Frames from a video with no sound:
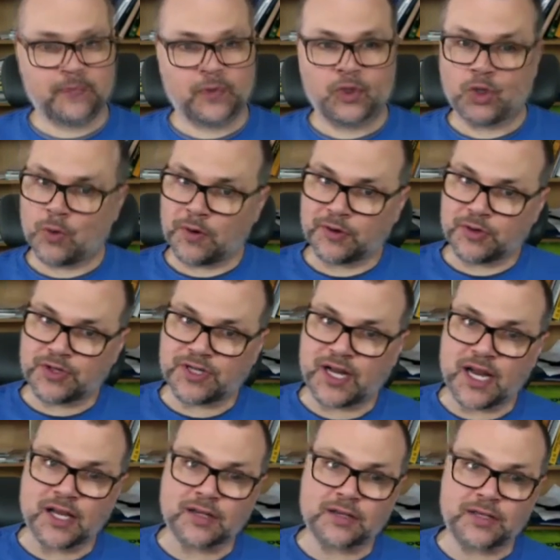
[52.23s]
You
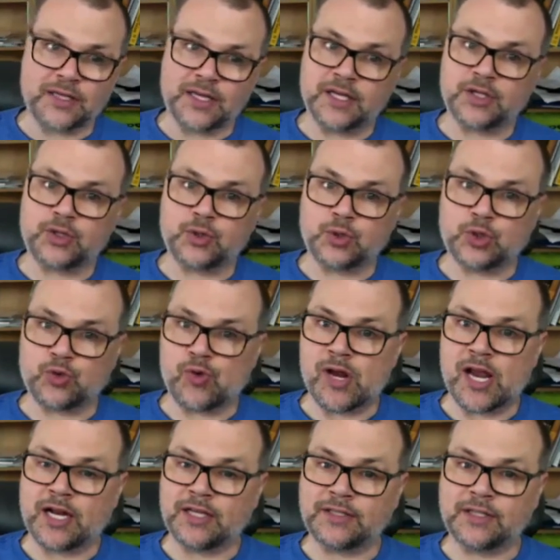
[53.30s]
understand the issues
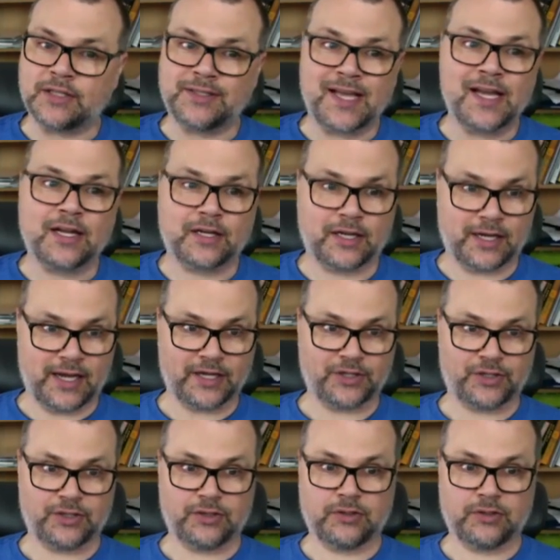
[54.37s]
related to data collection.